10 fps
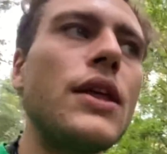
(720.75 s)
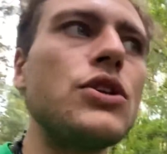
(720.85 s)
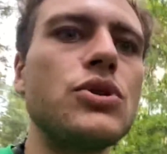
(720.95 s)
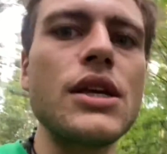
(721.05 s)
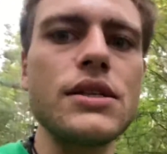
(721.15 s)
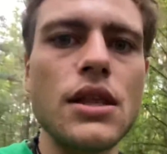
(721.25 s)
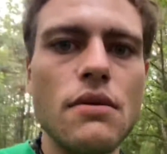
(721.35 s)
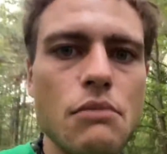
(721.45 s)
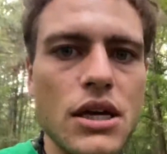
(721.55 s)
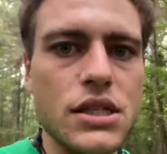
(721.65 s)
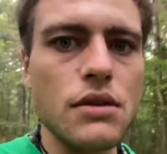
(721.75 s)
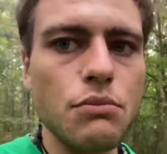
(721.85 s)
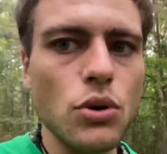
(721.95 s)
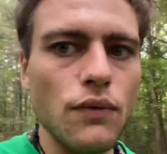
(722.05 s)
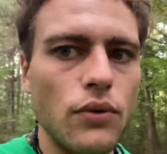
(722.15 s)
that you send to them makes them
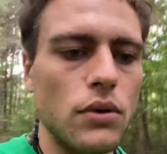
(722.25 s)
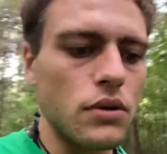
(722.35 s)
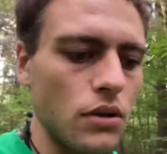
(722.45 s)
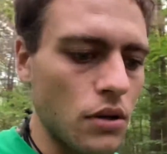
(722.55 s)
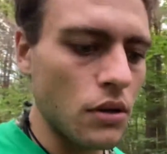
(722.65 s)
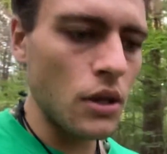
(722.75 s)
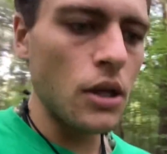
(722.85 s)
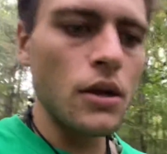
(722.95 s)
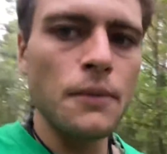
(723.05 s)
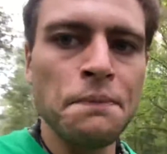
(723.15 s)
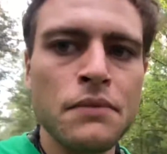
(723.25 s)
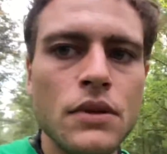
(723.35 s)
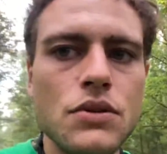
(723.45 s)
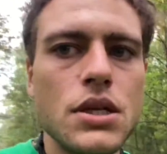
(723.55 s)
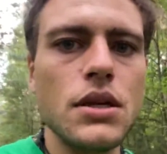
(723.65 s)
beautiful.
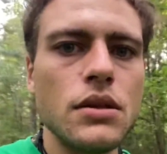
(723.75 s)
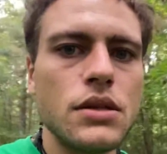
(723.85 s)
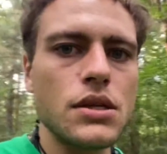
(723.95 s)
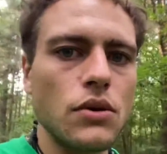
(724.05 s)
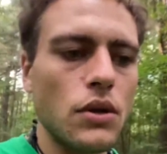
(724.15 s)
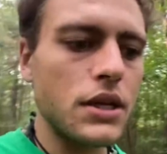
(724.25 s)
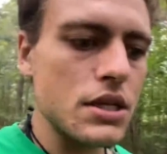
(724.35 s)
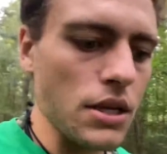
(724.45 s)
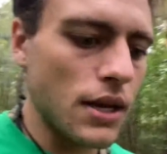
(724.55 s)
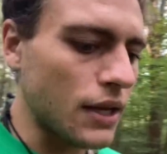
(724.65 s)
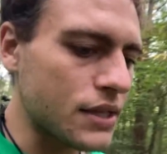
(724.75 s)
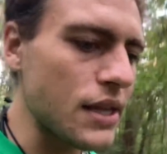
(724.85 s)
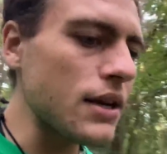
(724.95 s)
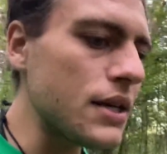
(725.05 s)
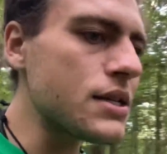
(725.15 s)
You see? So it's like, it's
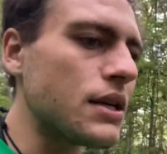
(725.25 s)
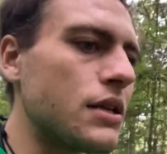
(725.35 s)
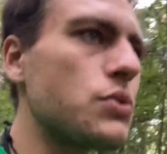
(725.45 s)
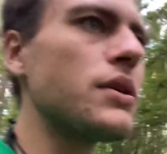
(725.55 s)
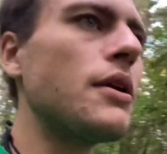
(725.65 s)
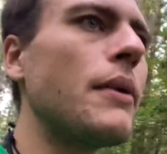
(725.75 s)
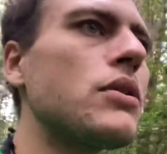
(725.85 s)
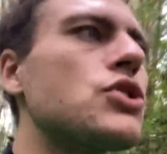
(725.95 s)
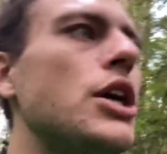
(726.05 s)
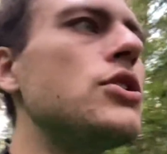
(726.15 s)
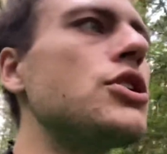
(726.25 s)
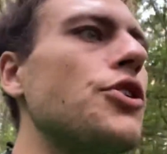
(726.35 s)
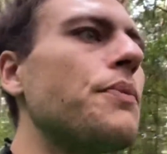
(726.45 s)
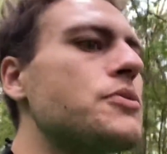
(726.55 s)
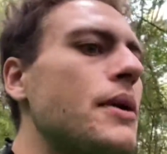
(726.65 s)
that easy. It's really about changing
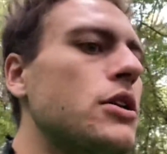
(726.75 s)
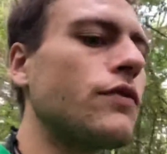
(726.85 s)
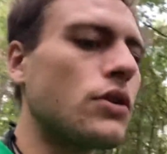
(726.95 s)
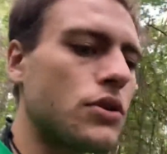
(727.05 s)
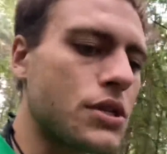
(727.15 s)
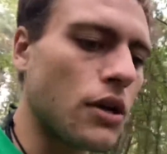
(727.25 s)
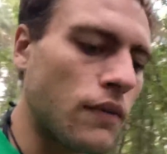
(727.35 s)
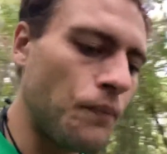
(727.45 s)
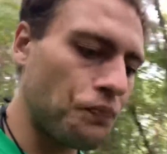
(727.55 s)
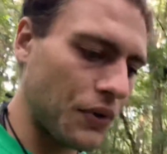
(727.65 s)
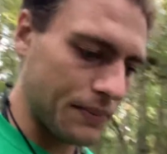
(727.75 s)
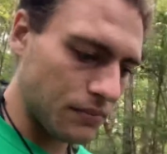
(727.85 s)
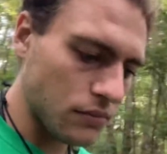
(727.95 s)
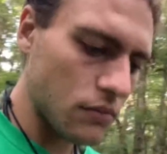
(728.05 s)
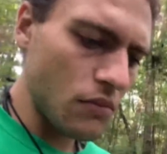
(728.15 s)
your perspective on yourself
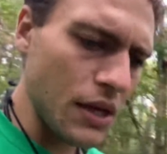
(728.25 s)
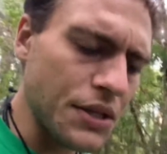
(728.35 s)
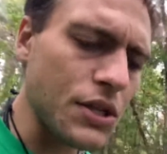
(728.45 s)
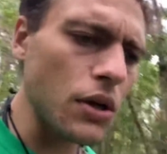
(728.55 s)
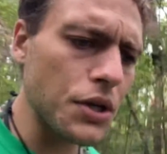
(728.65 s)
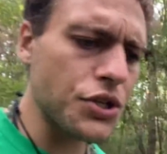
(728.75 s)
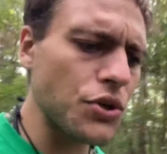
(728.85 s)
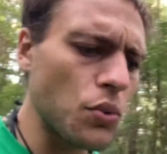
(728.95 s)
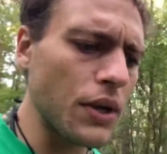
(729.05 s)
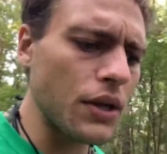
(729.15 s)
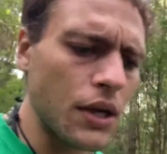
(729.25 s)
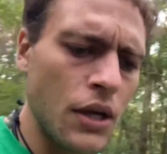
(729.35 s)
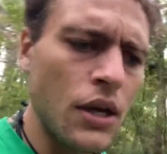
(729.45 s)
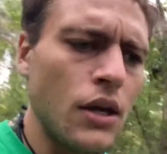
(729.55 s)
and starting to really